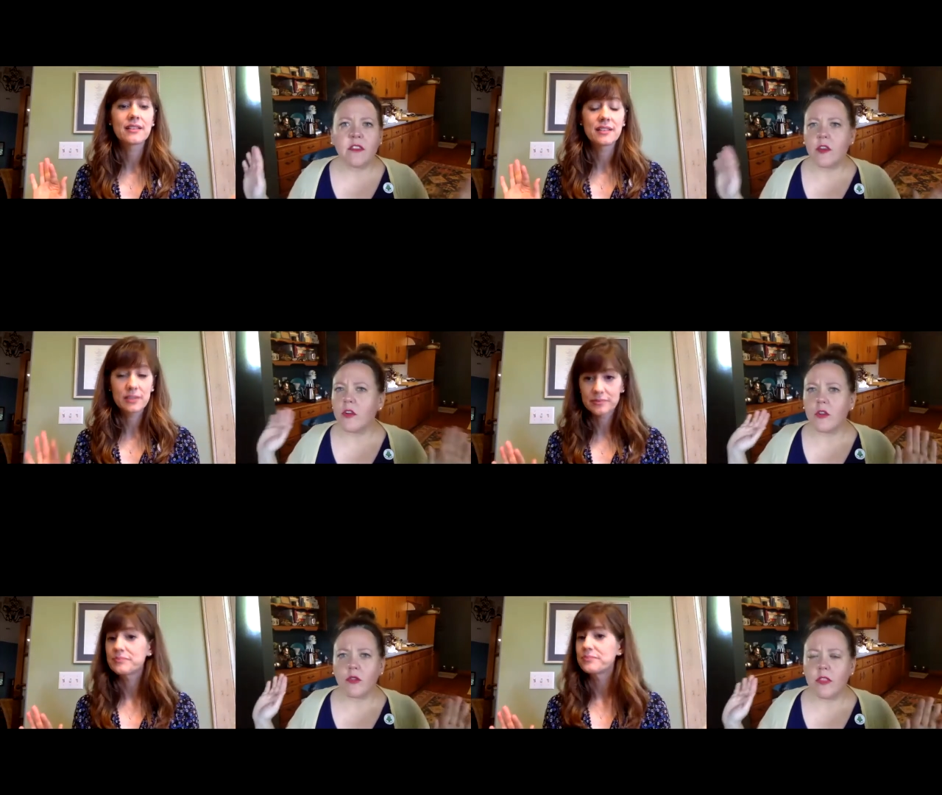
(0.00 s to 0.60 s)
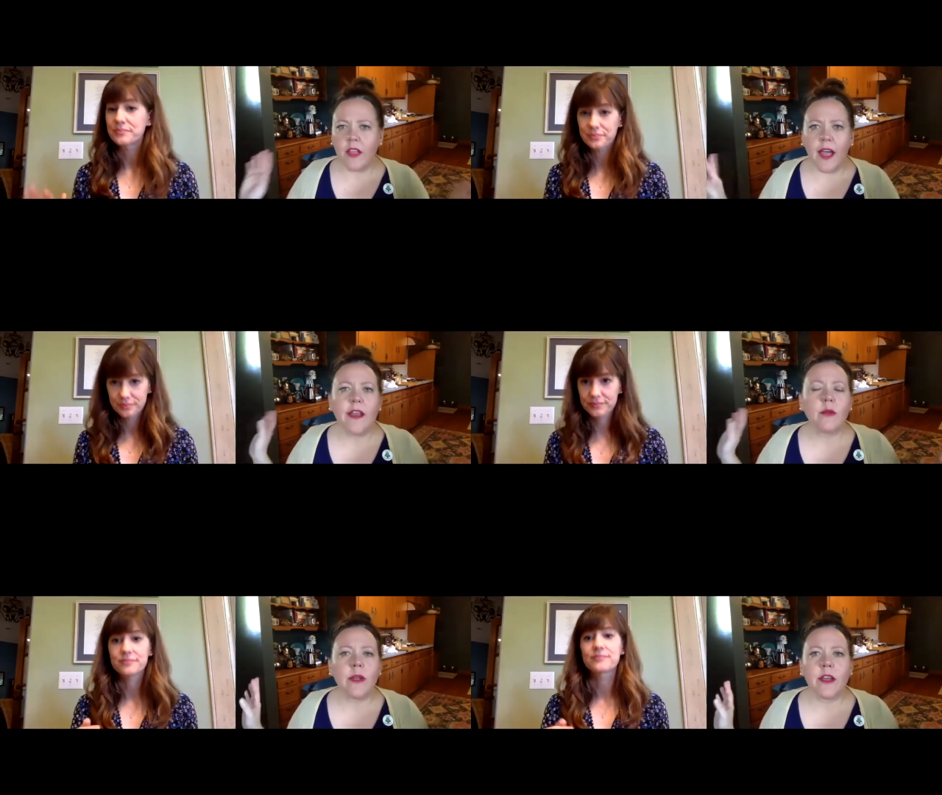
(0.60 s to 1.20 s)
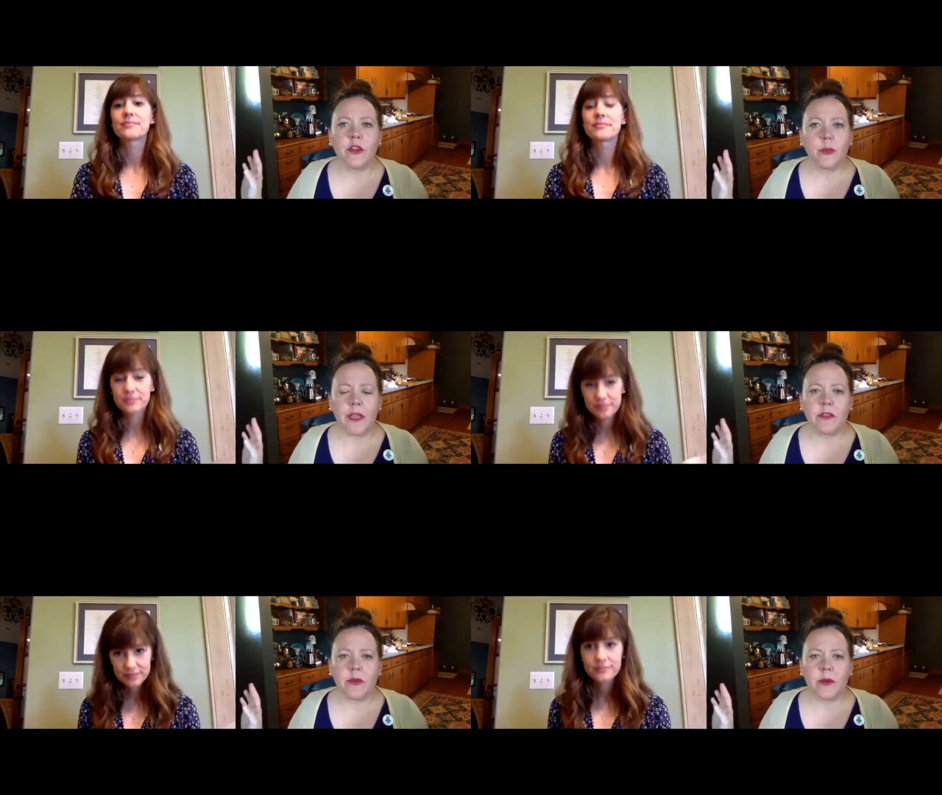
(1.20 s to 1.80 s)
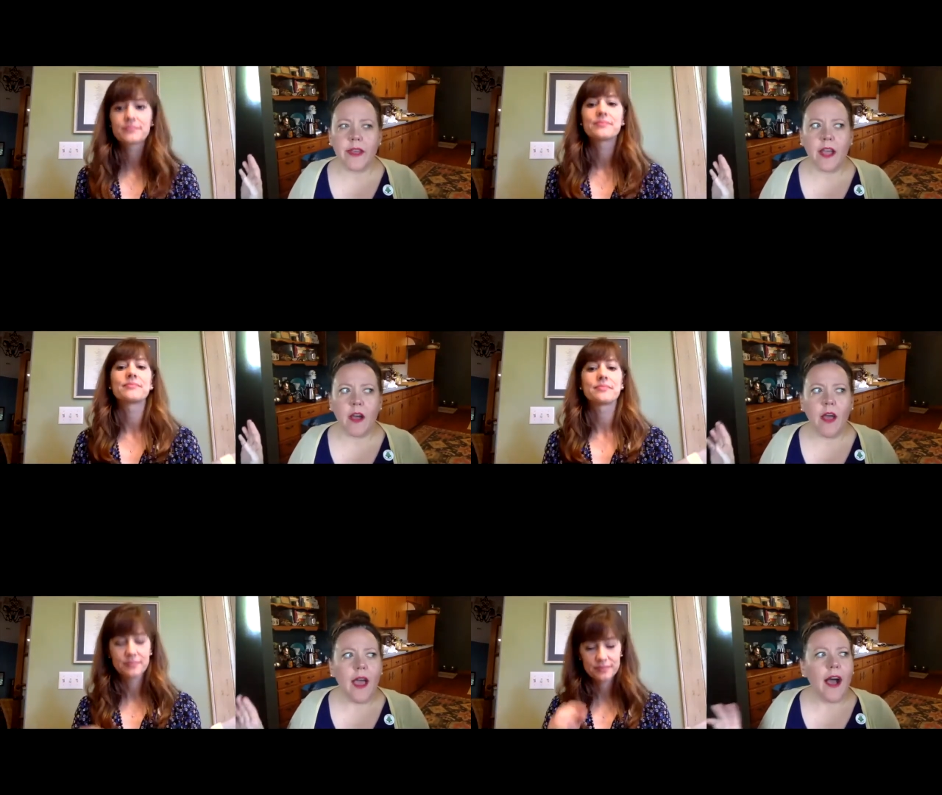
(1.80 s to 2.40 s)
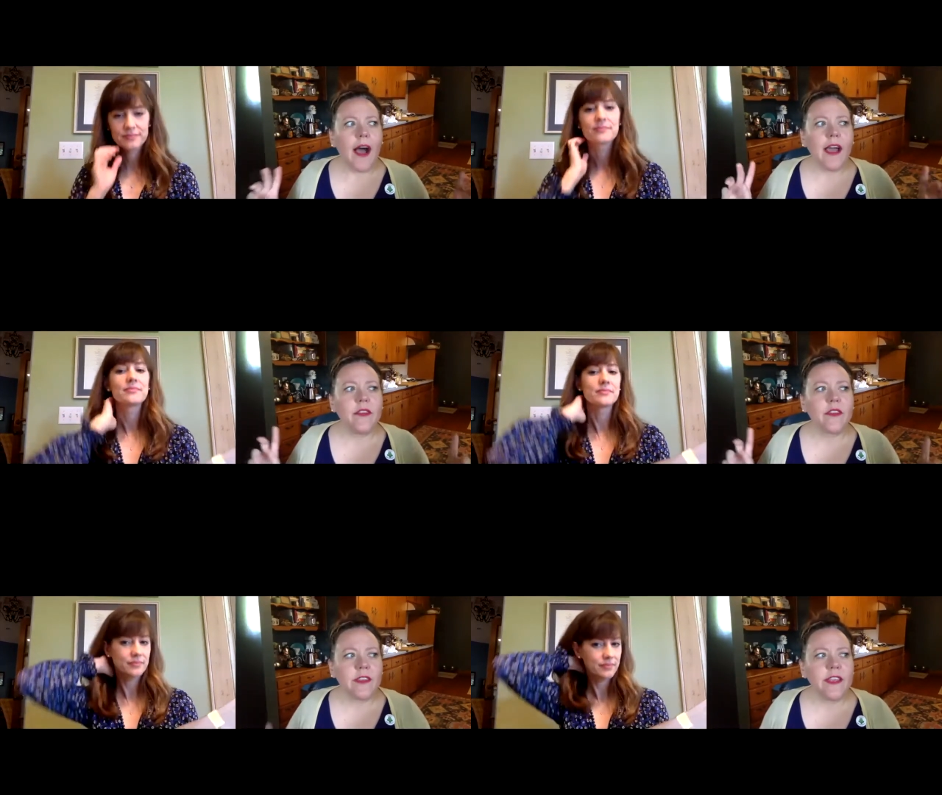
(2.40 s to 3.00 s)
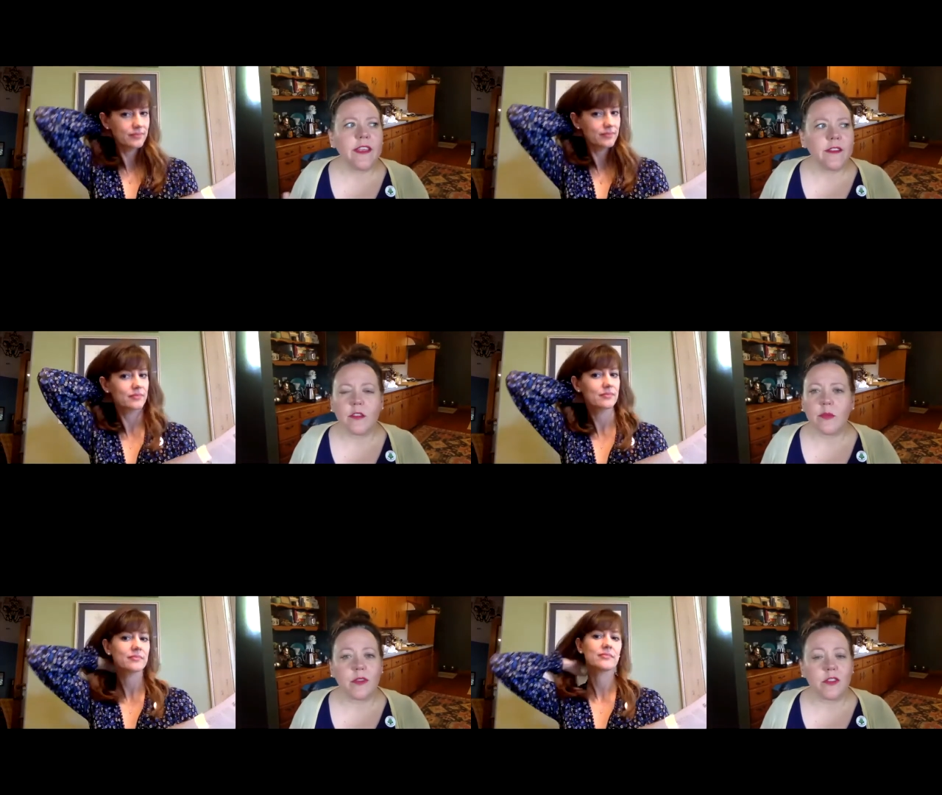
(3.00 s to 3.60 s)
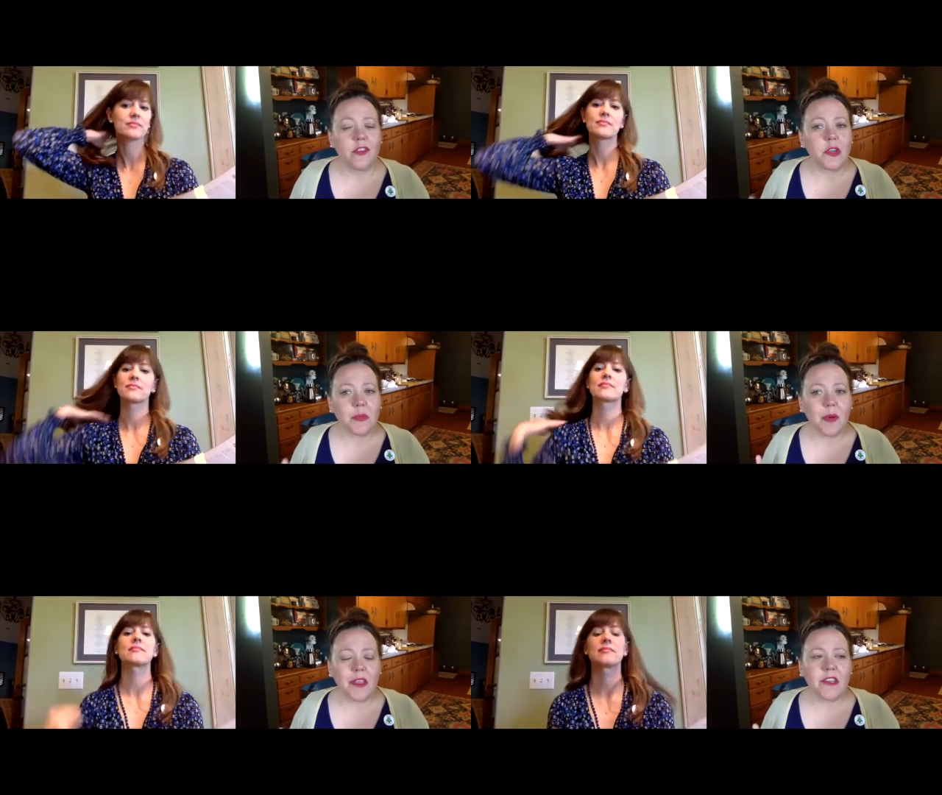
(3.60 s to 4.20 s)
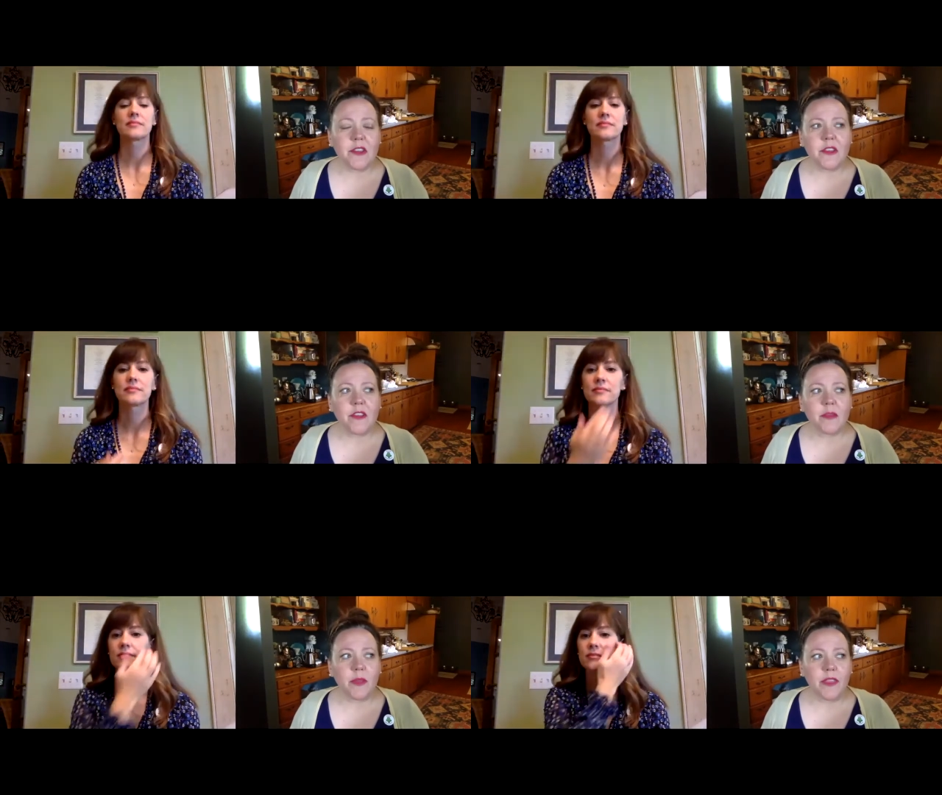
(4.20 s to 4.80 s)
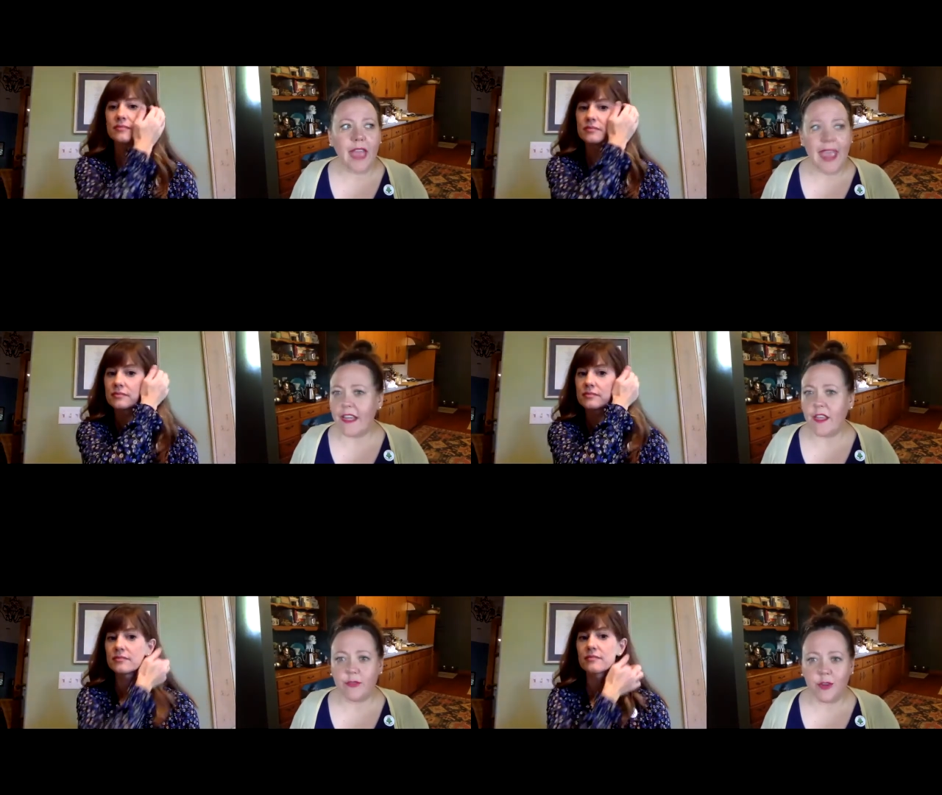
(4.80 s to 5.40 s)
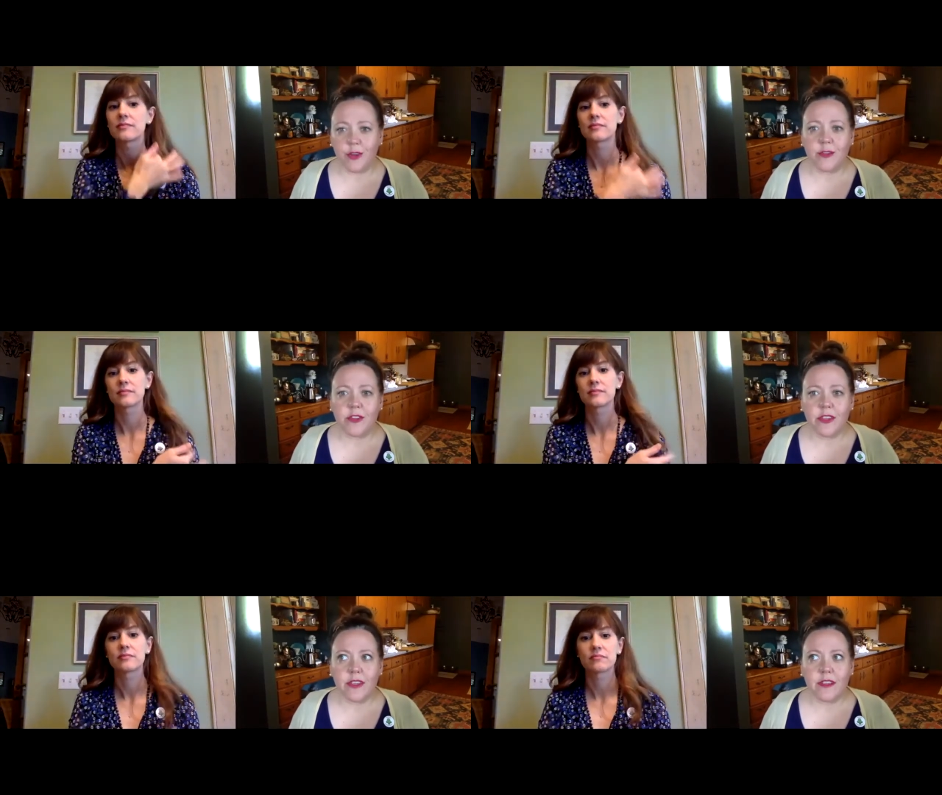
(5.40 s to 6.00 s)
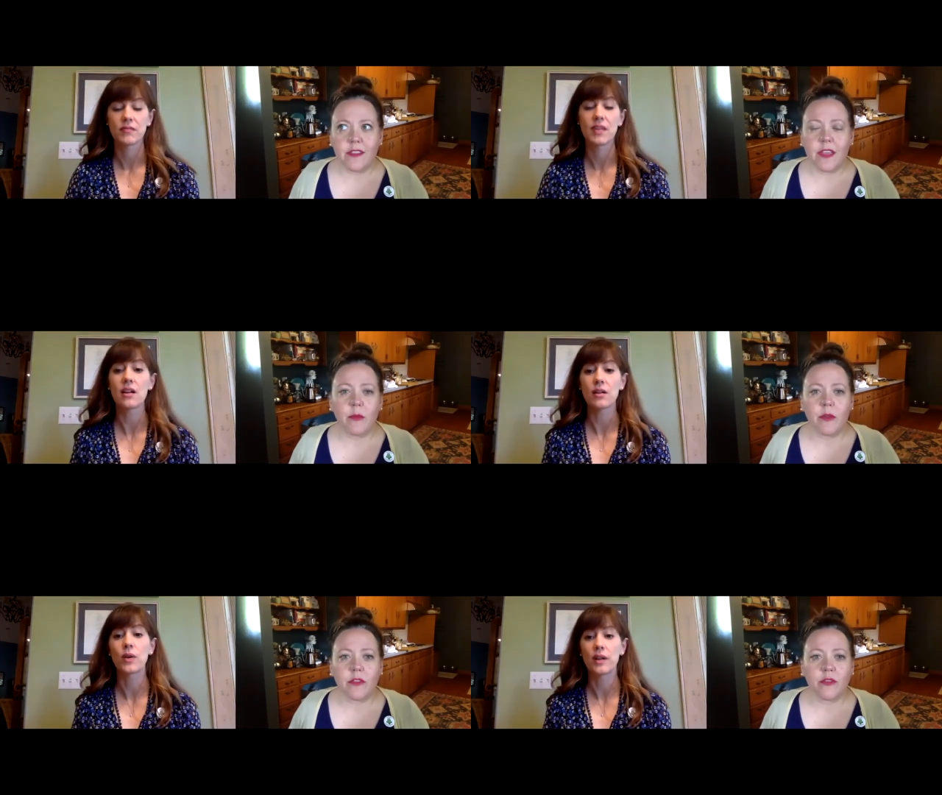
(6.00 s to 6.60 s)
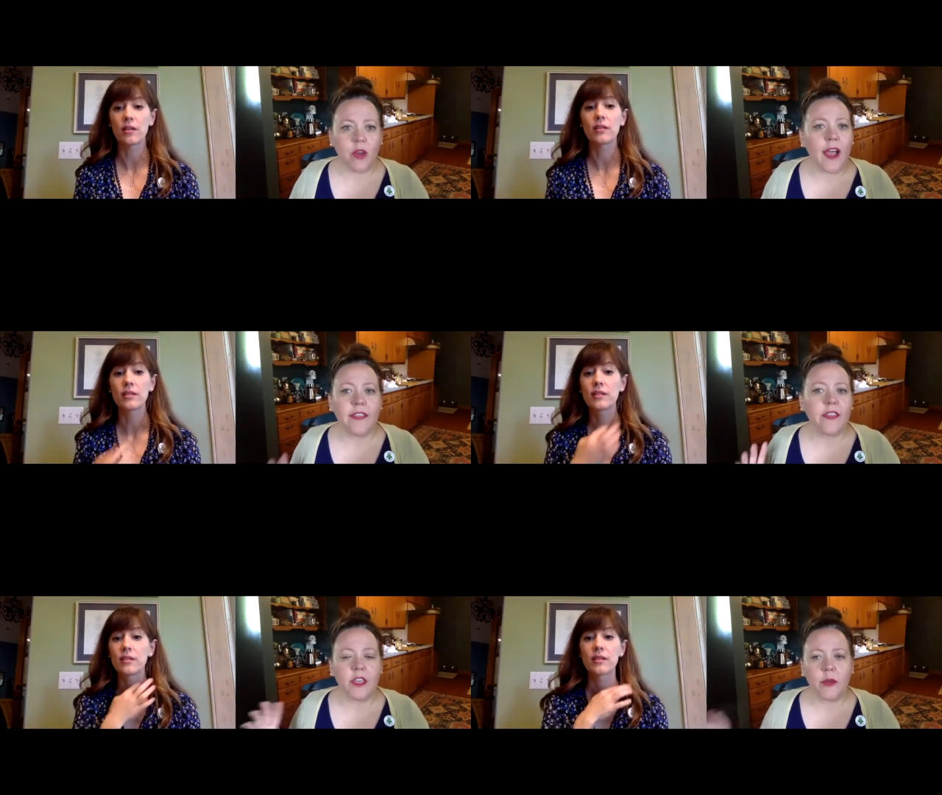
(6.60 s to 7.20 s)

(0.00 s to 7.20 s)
Speaker 1: that are lying around your pantry right now. I have a sneaking suspicion you could probably do this with any fruit that yeah, would well, that you